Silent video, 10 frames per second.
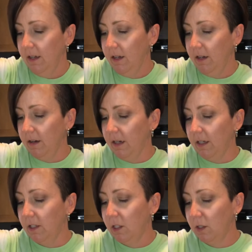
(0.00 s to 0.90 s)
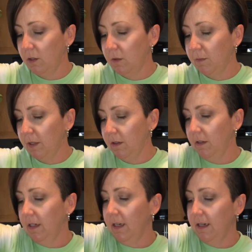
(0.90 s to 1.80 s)
You're gonna
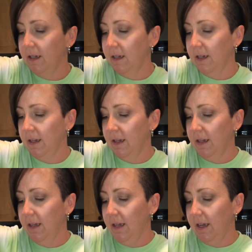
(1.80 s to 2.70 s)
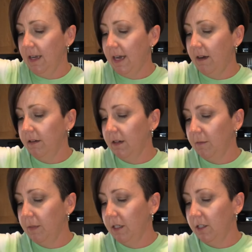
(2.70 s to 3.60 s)
spoon out a
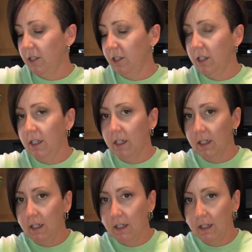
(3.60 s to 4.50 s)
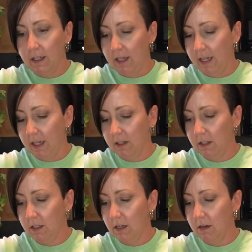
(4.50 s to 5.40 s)
bunch of sugar like
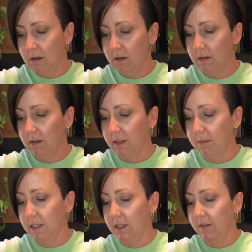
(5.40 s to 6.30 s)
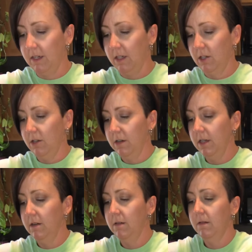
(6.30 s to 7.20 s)
so. Let me see if I can show
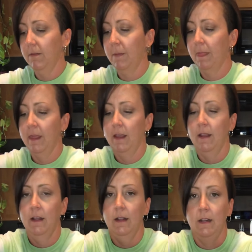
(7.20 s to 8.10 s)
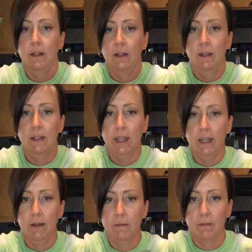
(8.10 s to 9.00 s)
you.
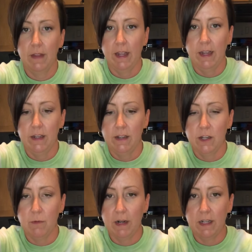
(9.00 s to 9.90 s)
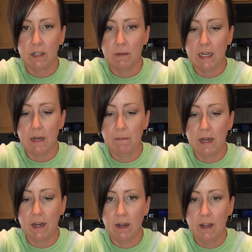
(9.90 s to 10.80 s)
Okay, and you want it to be
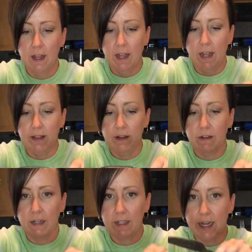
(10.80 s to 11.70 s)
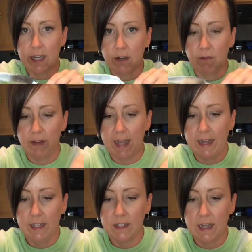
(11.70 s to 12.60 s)
heaping, and then you're gonna take your flat
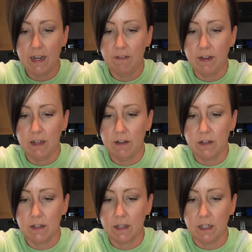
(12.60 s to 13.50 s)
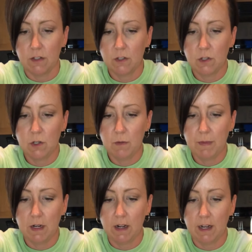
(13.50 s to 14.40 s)
edge knife and you're just gonna scoop
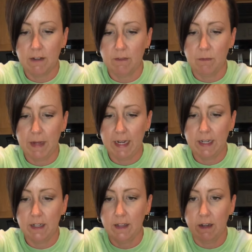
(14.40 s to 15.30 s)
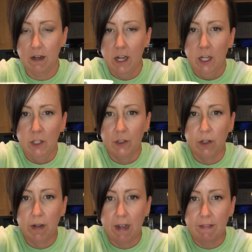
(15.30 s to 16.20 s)
it off back into there so
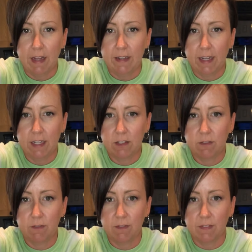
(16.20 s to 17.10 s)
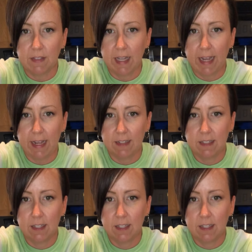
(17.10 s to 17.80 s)
you have that nice flat